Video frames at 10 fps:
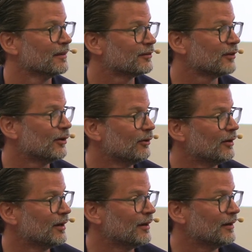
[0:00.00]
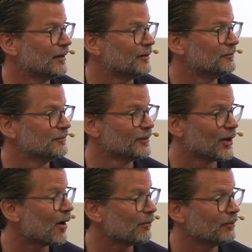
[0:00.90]
So um,
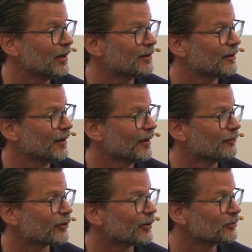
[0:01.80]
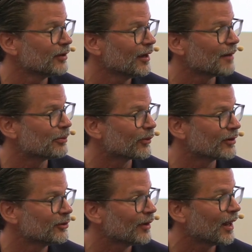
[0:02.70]
now I've been meeting from Singapore
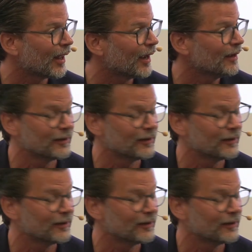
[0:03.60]
to LA.